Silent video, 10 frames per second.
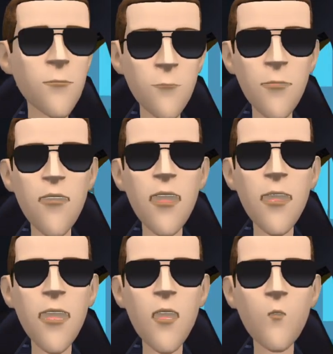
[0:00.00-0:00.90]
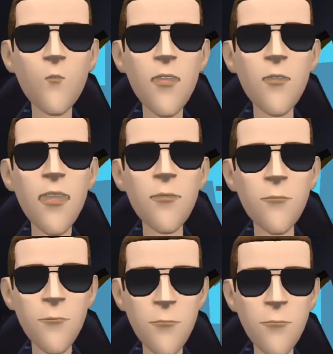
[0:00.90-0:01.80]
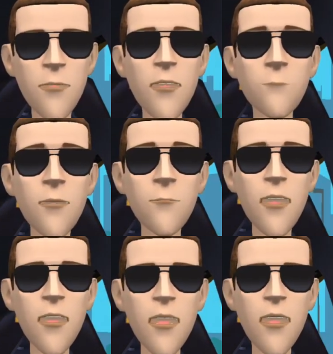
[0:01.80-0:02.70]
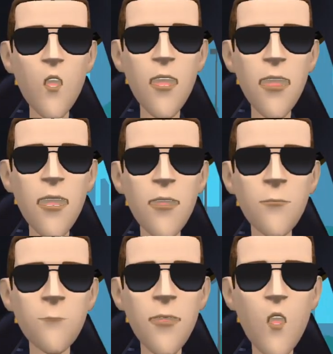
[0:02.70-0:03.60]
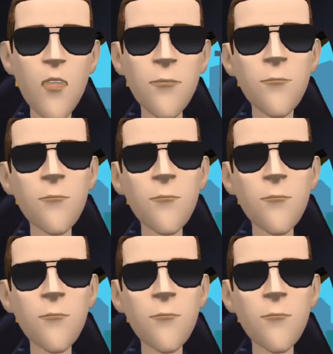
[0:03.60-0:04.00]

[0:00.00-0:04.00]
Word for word: I'm a very calm person, and people tend to think that I'm cool.